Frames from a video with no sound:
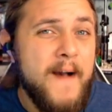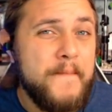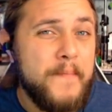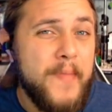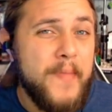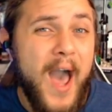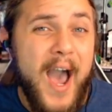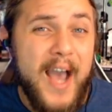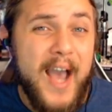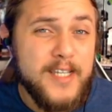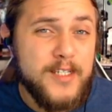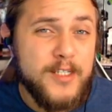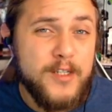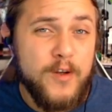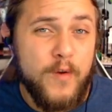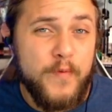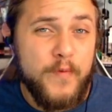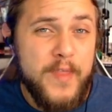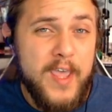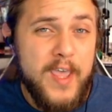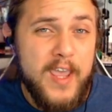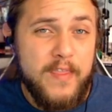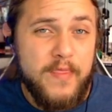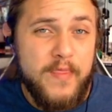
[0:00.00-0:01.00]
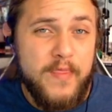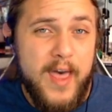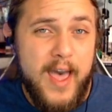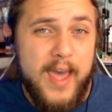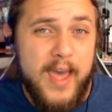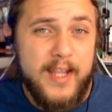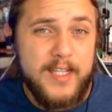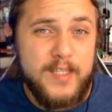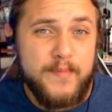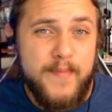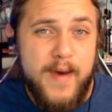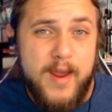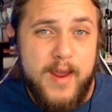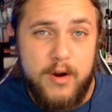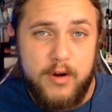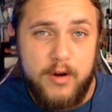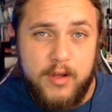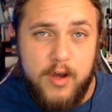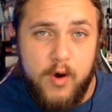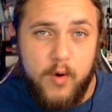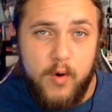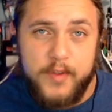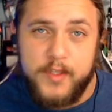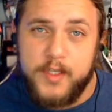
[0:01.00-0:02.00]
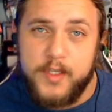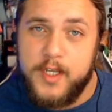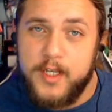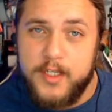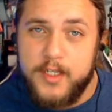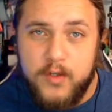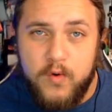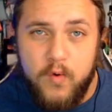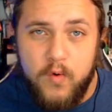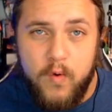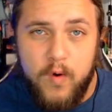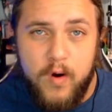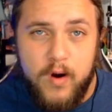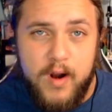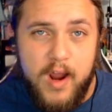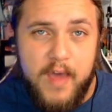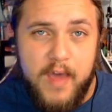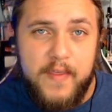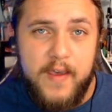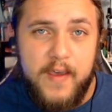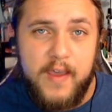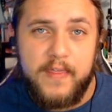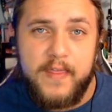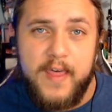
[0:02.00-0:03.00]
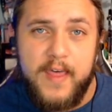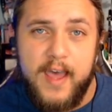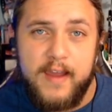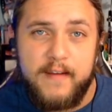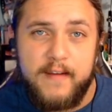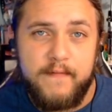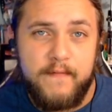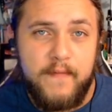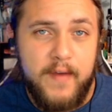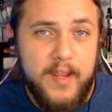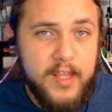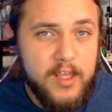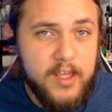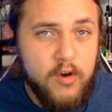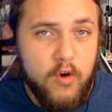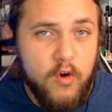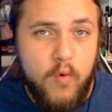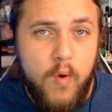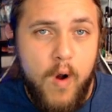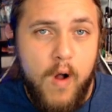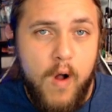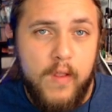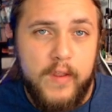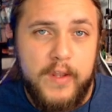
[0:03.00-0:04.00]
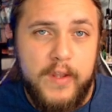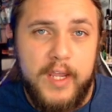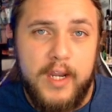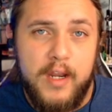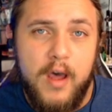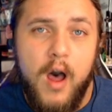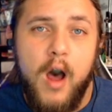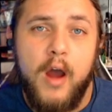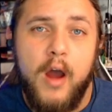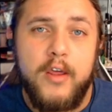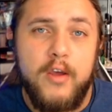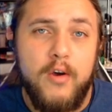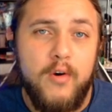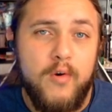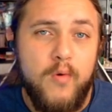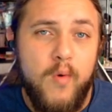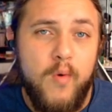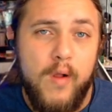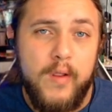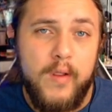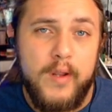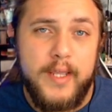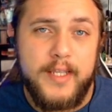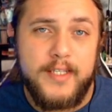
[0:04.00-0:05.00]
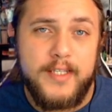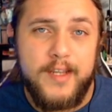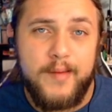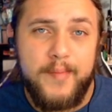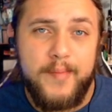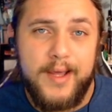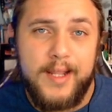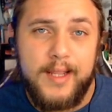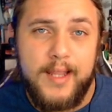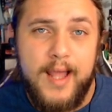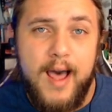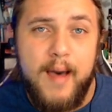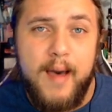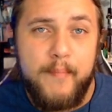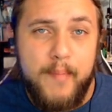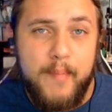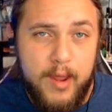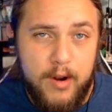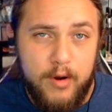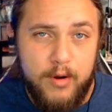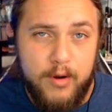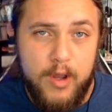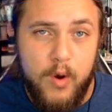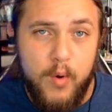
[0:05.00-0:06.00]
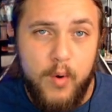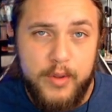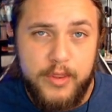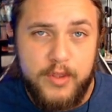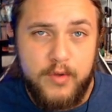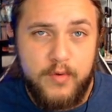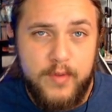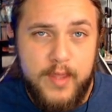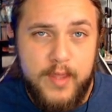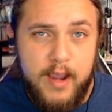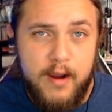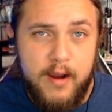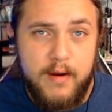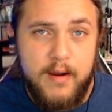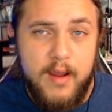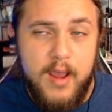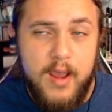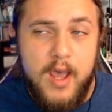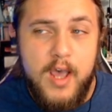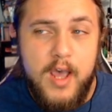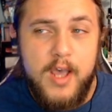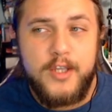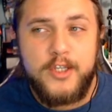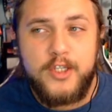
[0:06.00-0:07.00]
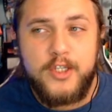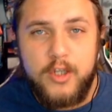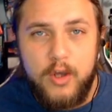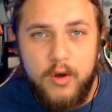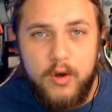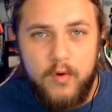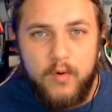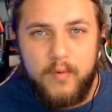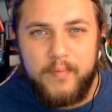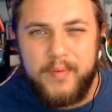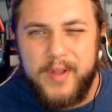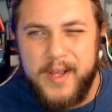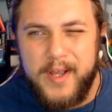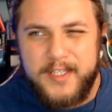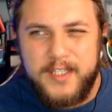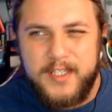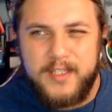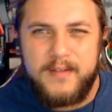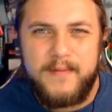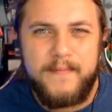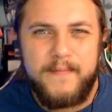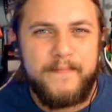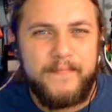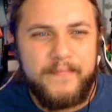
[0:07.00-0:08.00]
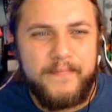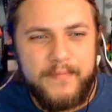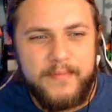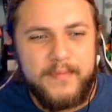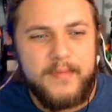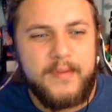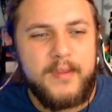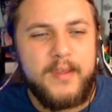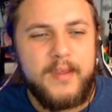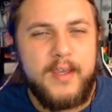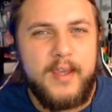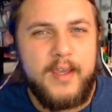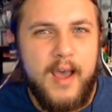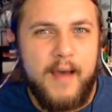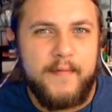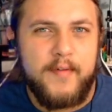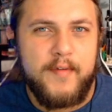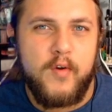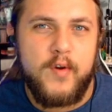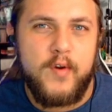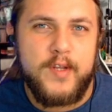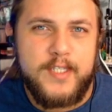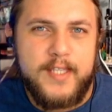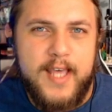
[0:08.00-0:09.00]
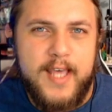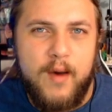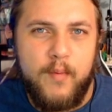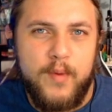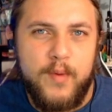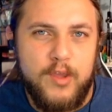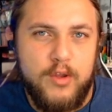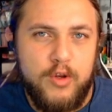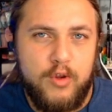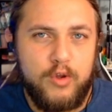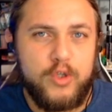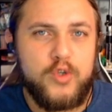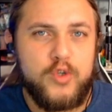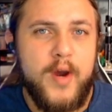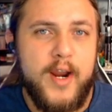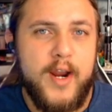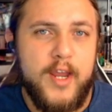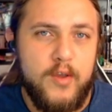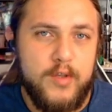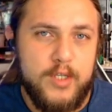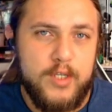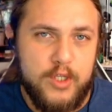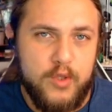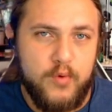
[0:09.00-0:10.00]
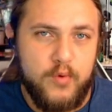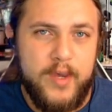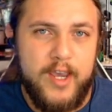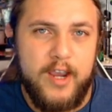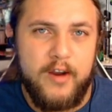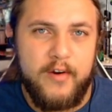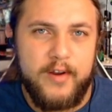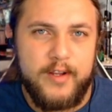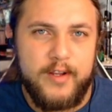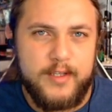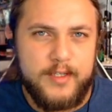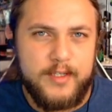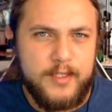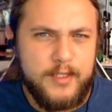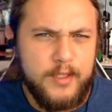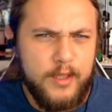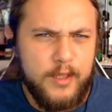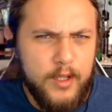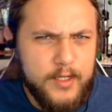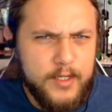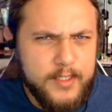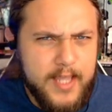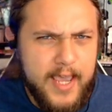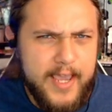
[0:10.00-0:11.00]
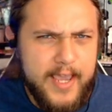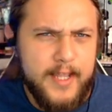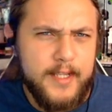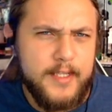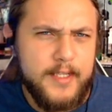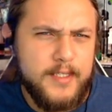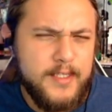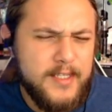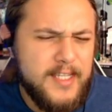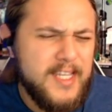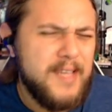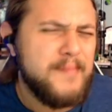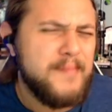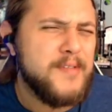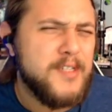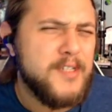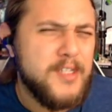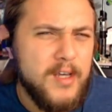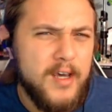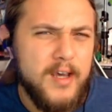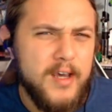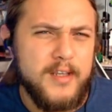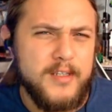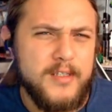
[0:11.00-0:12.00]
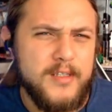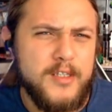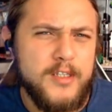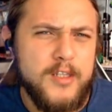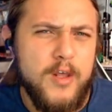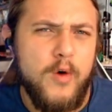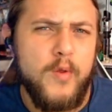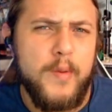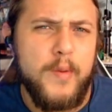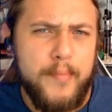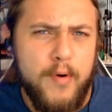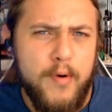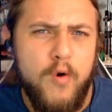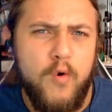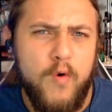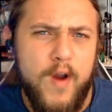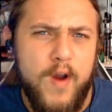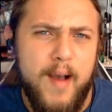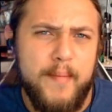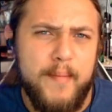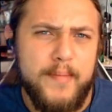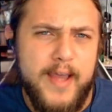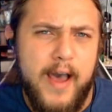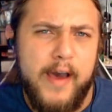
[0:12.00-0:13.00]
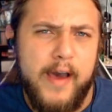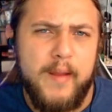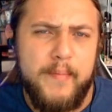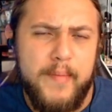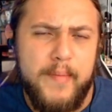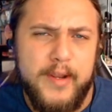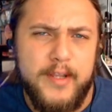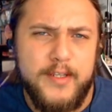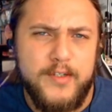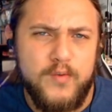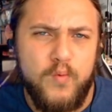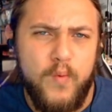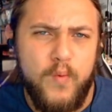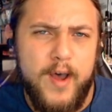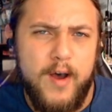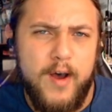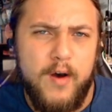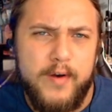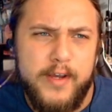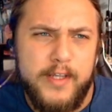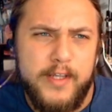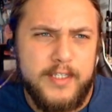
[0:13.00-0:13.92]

I still think that it's better to go with Discord. I think that video quality and audio quality is going to be a lot better going through there. So plus, I noticed that when you do try to use it through here, it looks like it seems to slow the program down a bit as well, because